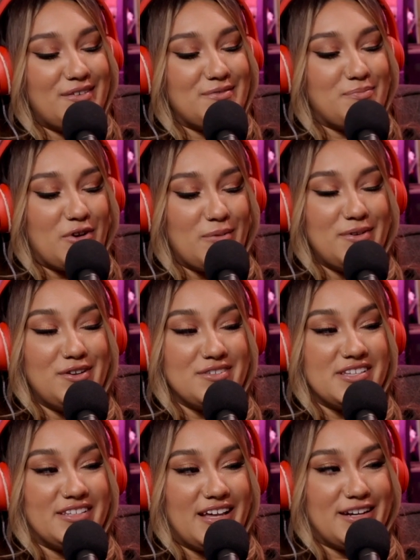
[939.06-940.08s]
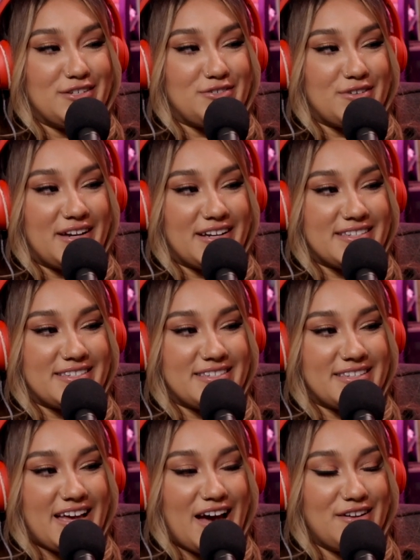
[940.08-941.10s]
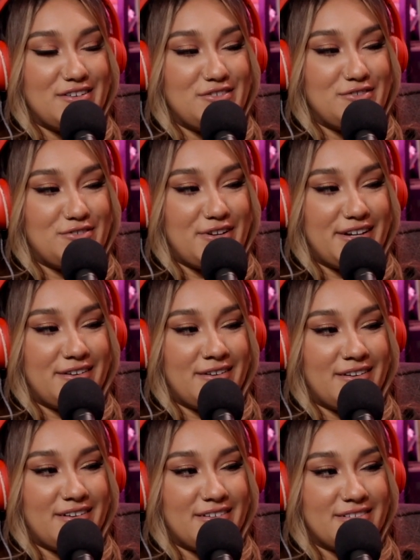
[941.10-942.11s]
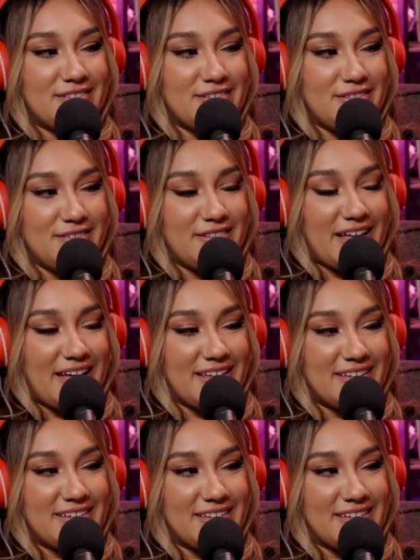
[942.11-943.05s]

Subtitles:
Bourbon knows a lot of tricks. Man. How did you train her to do that?